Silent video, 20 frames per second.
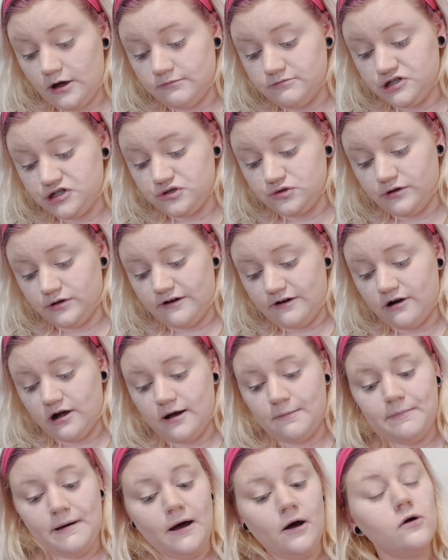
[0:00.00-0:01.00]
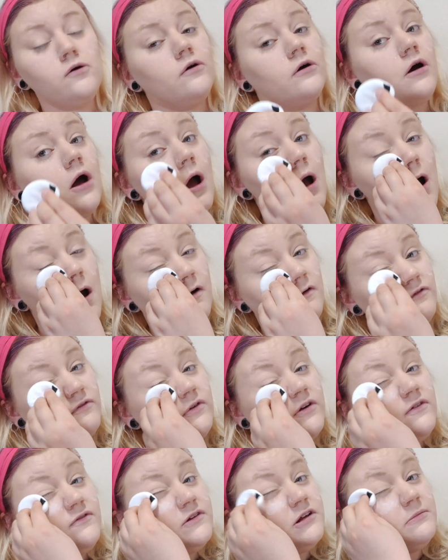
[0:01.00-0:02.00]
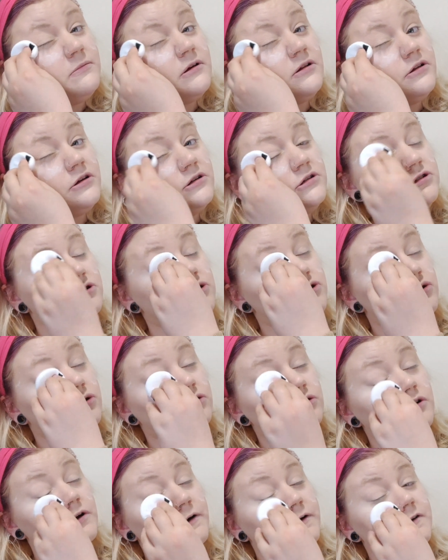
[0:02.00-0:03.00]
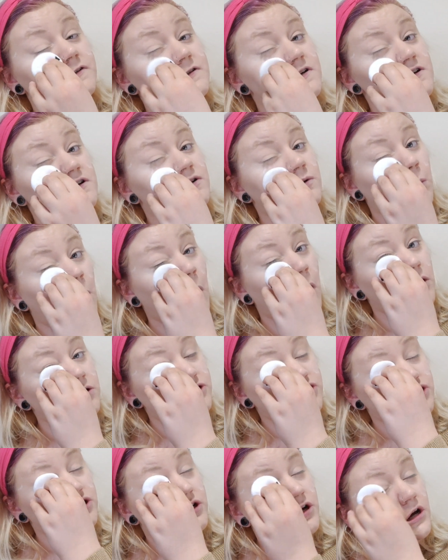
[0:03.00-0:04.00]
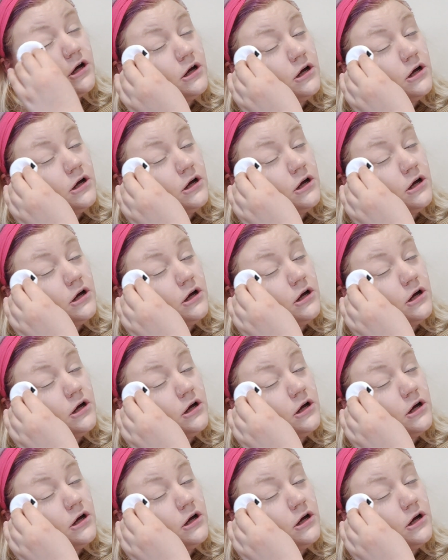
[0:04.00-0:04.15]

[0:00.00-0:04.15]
I'm sure there are about 50 million tutorials you could watch